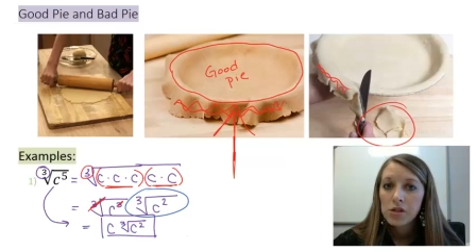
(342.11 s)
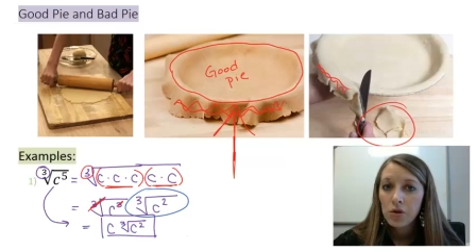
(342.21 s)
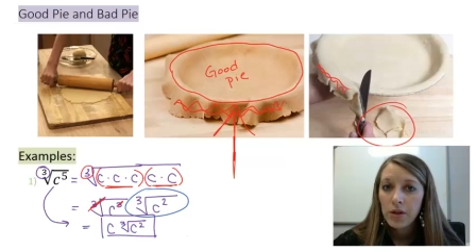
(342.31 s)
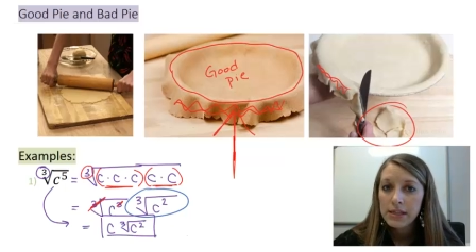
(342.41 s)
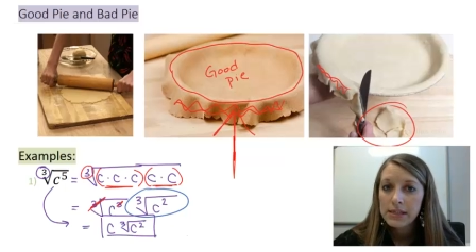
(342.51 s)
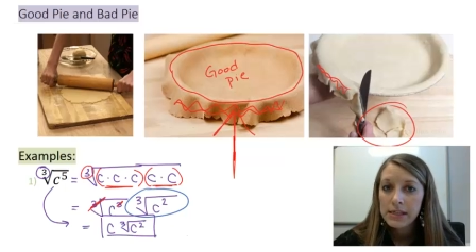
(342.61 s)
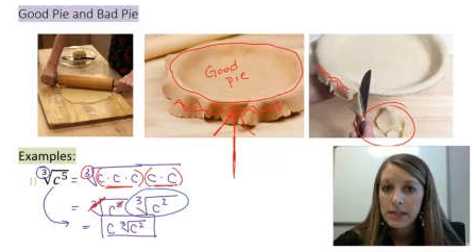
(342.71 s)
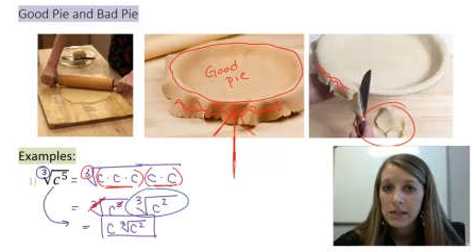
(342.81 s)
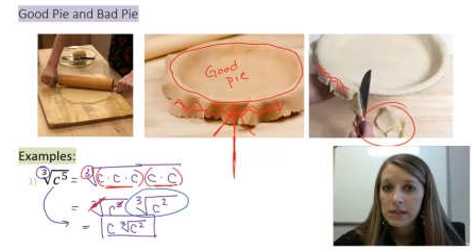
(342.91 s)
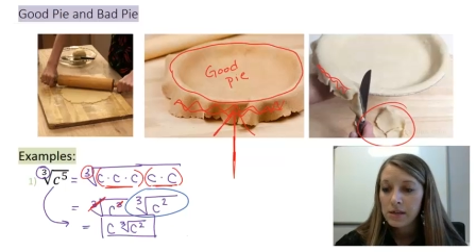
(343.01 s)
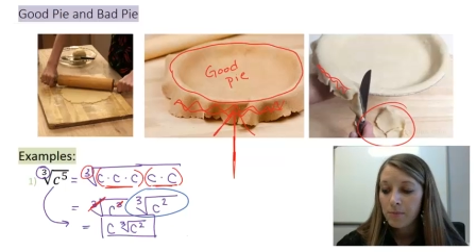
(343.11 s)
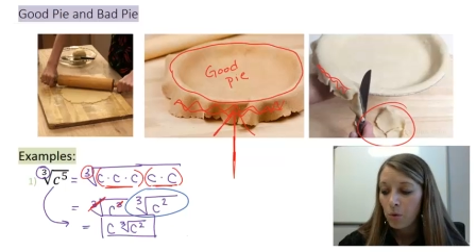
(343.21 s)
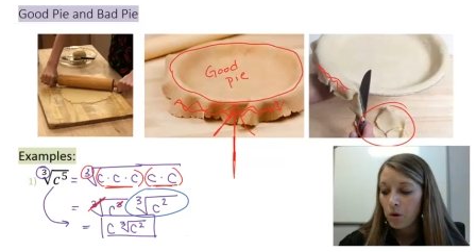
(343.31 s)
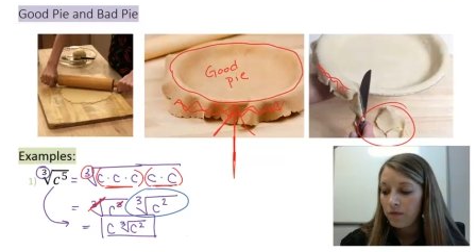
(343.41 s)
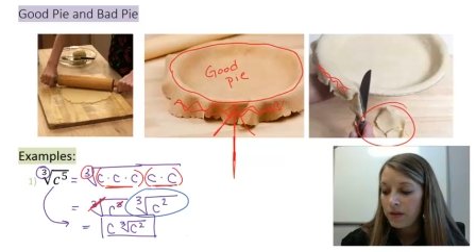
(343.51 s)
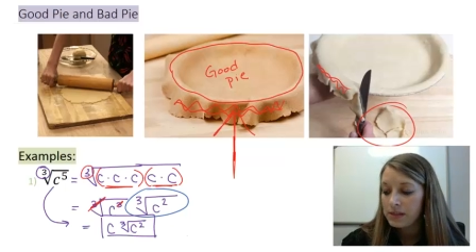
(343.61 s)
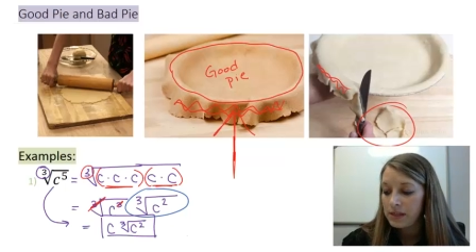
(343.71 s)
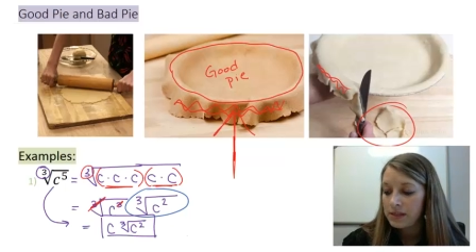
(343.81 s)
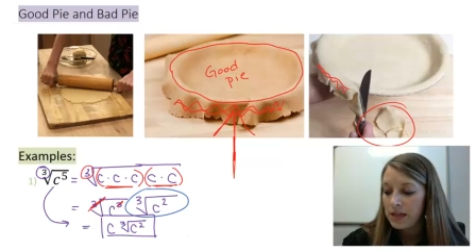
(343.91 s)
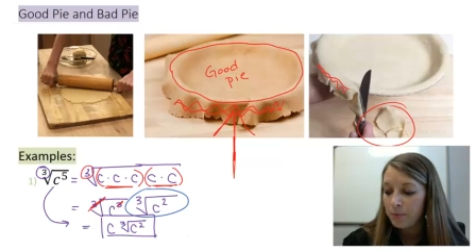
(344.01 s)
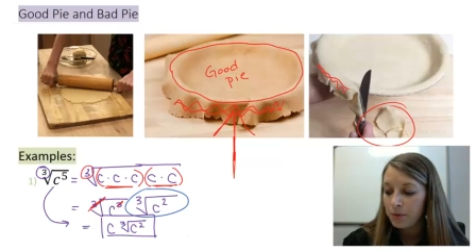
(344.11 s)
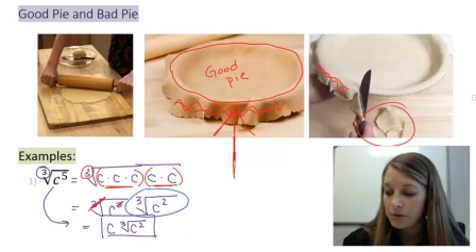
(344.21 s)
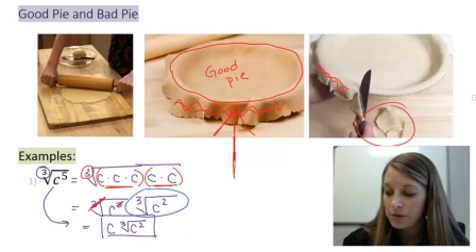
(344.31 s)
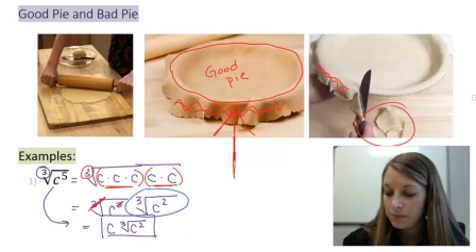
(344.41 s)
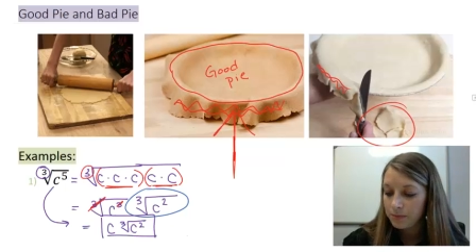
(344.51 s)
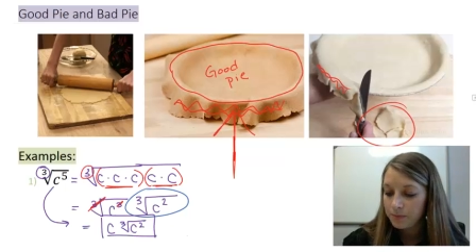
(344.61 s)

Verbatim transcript: So let's see some more of these examples.